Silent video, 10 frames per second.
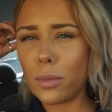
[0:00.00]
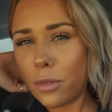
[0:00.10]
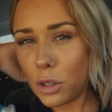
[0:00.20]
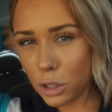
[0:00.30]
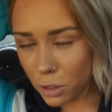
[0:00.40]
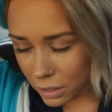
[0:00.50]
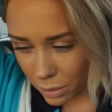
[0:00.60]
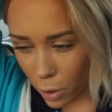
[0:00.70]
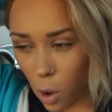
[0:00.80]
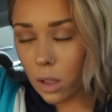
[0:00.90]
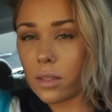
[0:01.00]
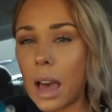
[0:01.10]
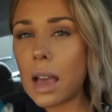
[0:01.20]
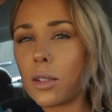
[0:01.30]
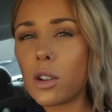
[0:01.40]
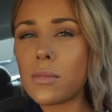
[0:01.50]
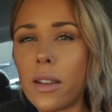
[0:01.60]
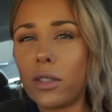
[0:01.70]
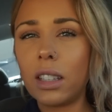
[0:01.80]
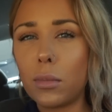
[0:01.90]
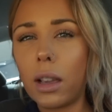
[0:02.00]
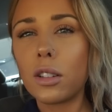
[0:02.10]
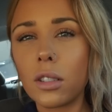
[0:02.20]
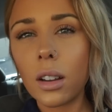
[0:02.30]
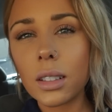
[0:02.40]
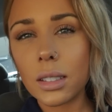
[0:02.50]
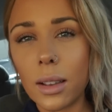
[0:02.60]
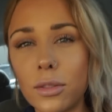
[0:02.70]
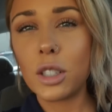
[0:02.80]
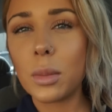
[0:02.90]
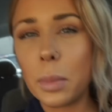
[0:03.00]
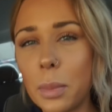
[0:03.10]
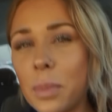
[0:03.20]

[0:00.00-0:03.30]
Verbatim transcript: If you're curious about all of that, go to my freaking Patreon, cause I've just